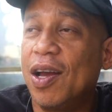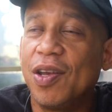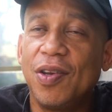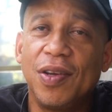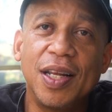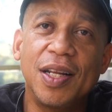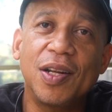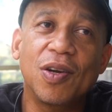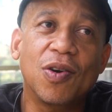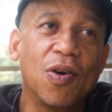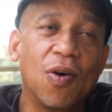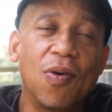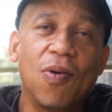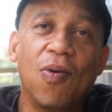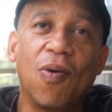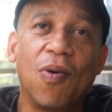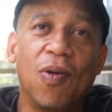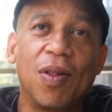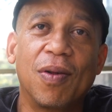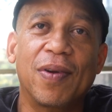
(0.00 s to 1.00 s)
you need to go
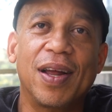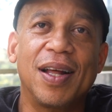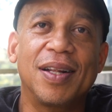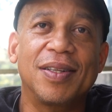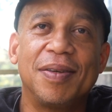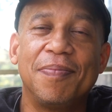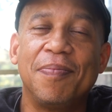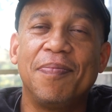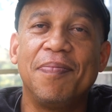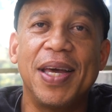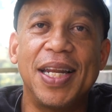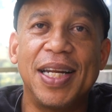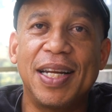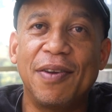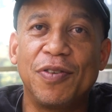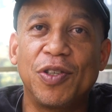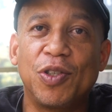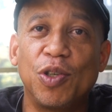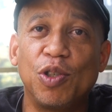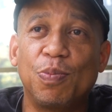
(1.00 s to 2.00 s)
all around to many
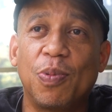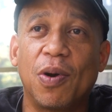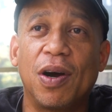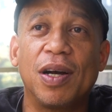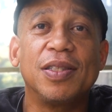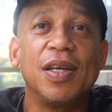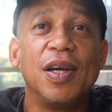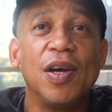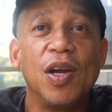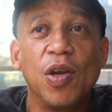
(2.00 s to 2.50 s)
different juice bars.